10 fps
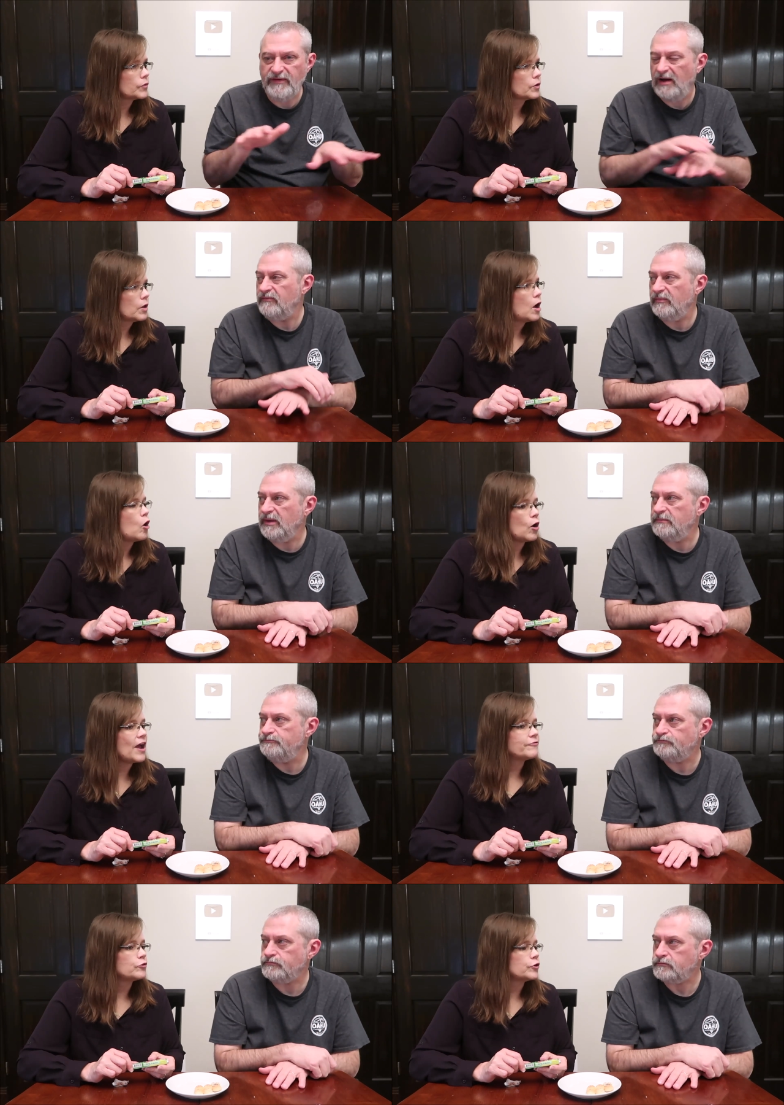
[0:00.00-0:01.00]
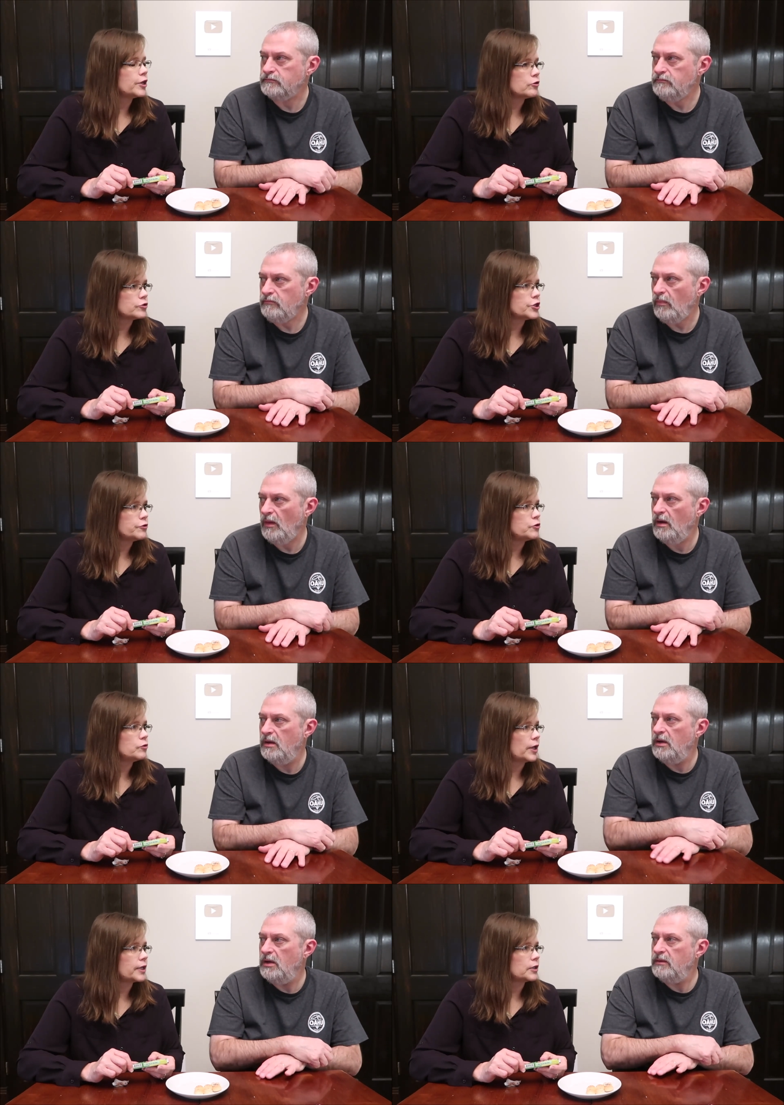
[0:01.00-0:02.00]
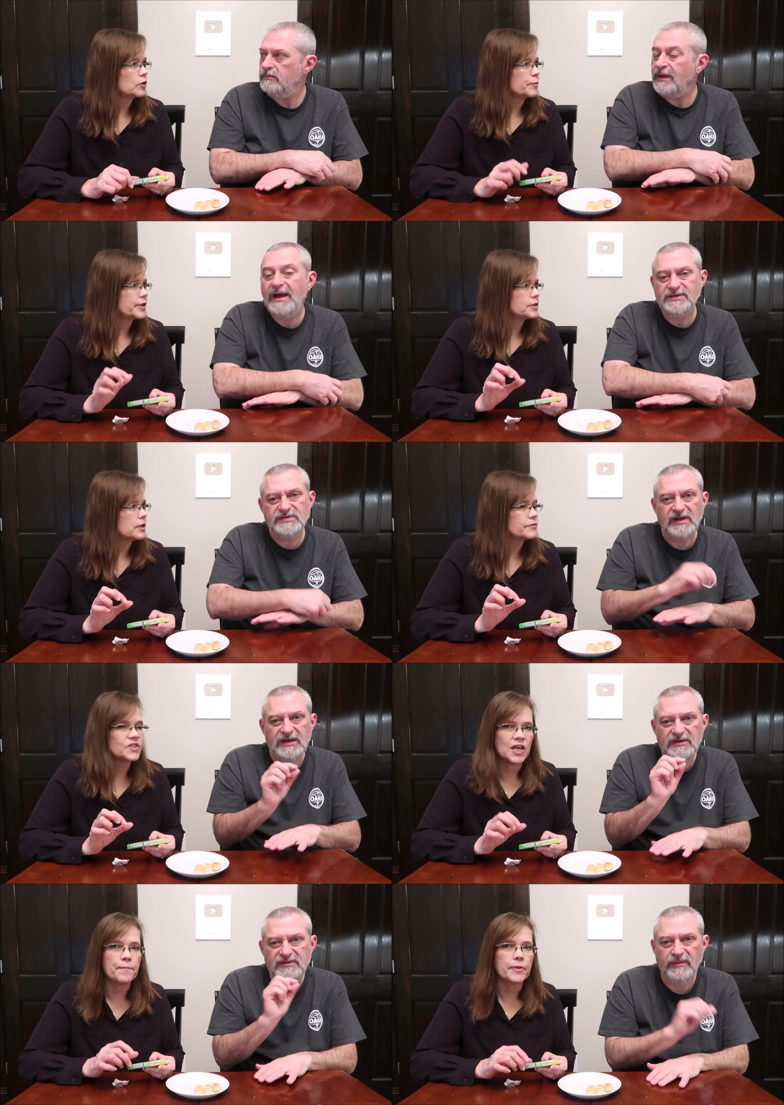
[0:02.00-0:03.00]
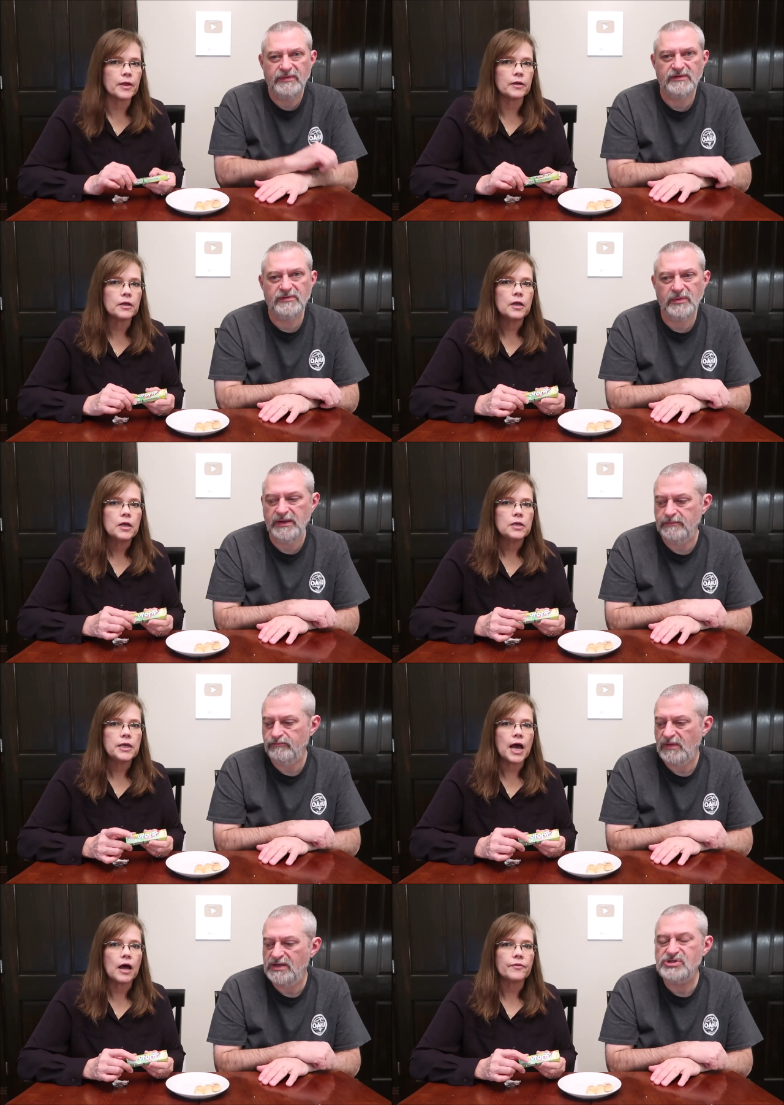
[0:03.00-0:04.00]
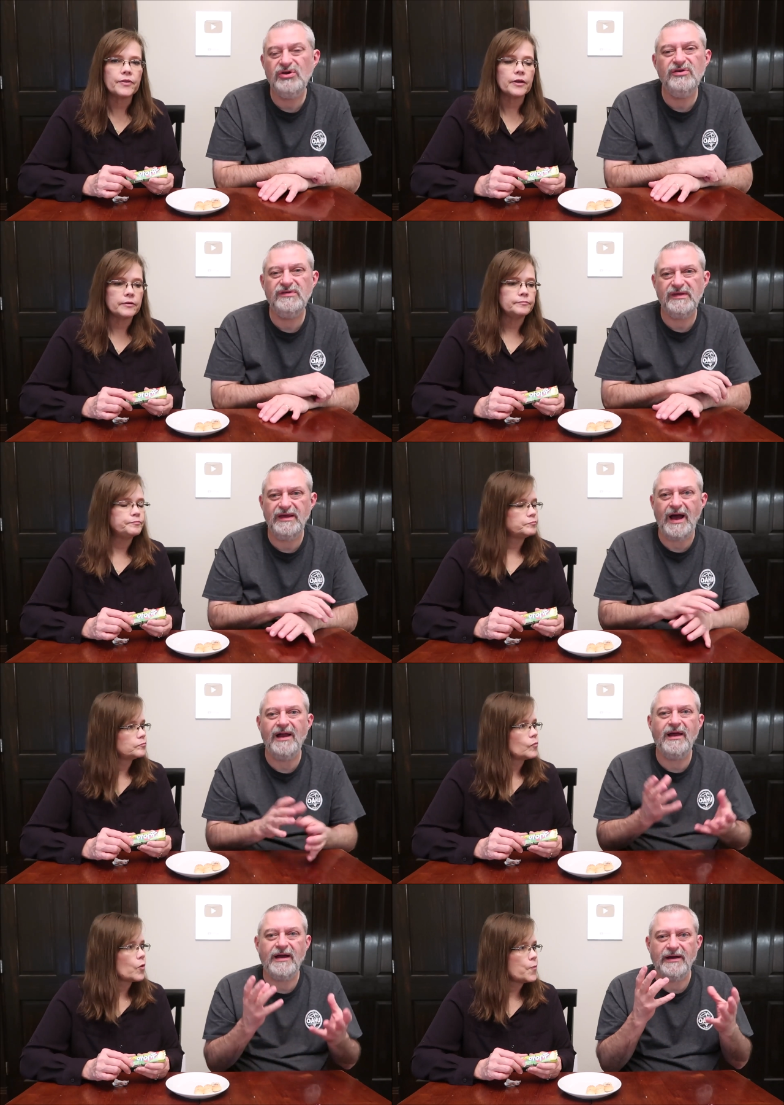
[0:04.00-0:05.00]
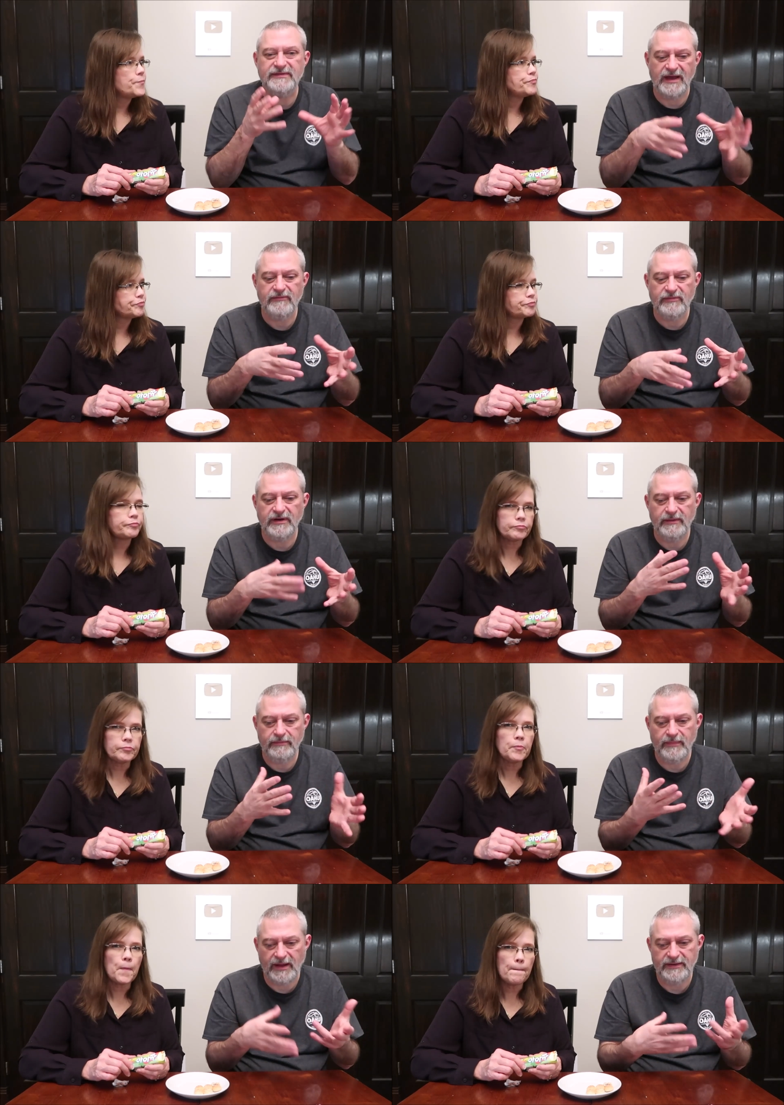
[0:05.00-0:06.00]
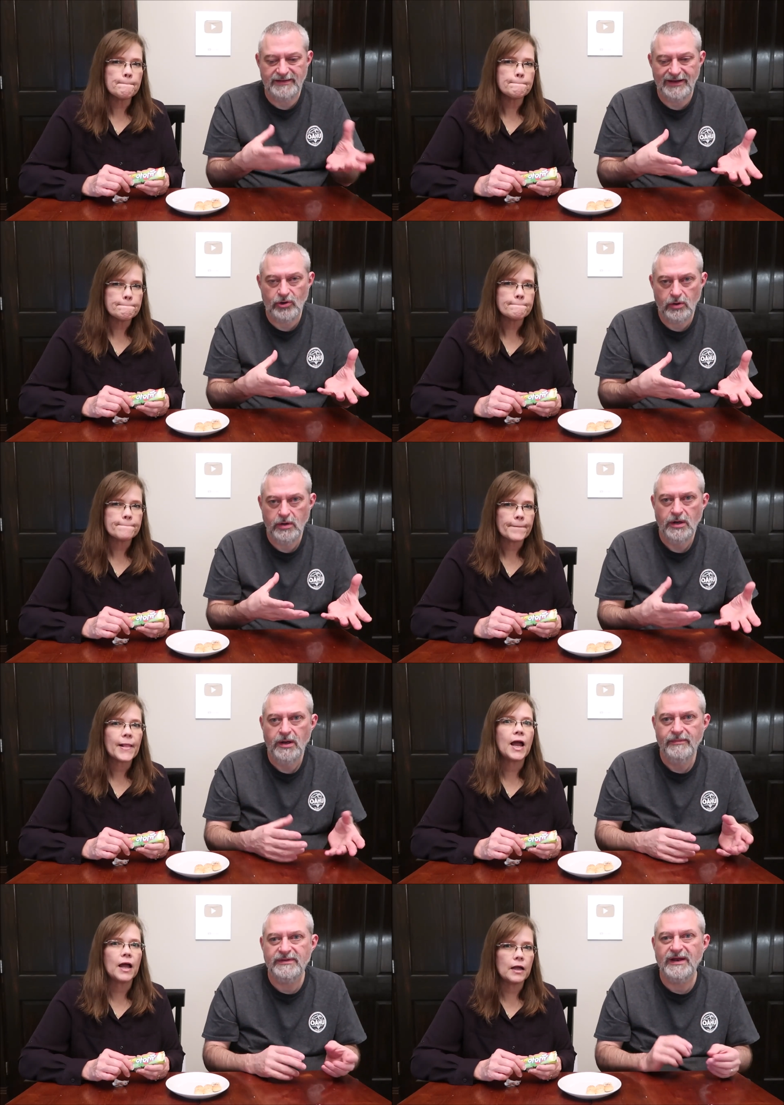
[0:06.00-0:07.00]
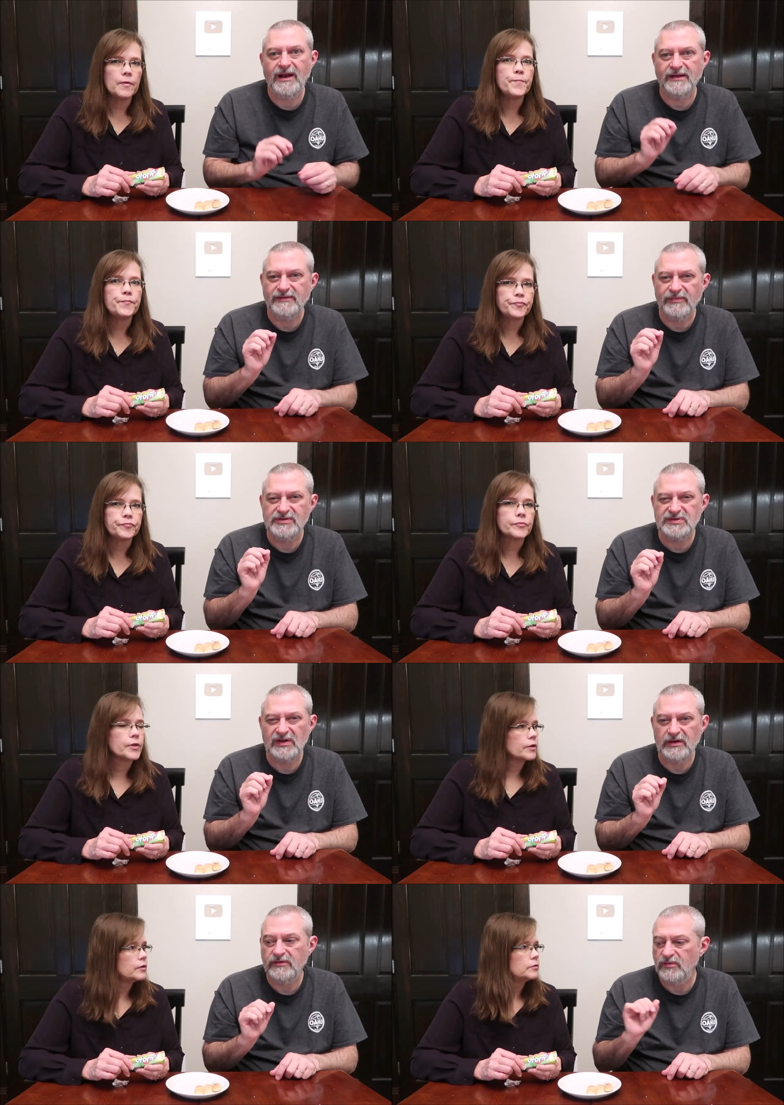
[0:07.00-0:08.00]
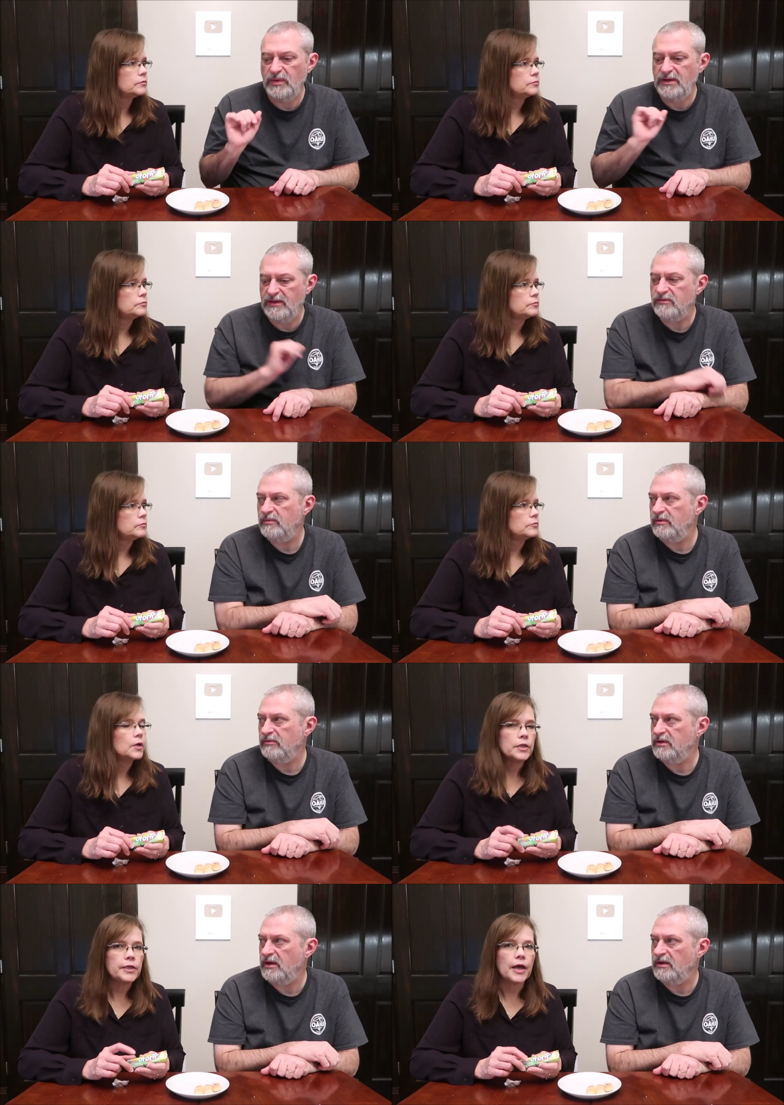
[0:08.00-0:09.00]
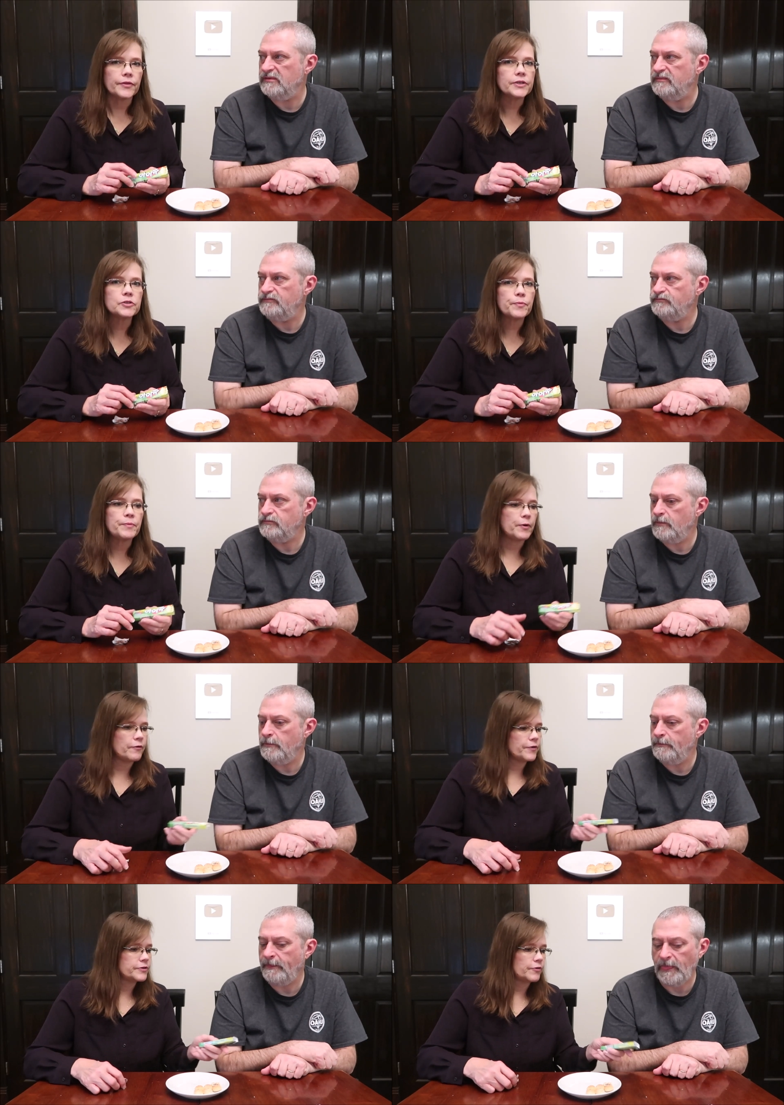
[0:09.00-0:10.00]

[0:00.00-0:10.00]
Speaker 1: fine for
Speaker 2: me. Or after dinner too, you like a little. Yeah, just a little something, something sweet. Yeah, because
Speaker 1: you usually I like a savory like dinner, uh-huh. but then I uh-huh. like something just a little sweet. Those would be
Speaker 2: really. Yeah, nice. this would be perfect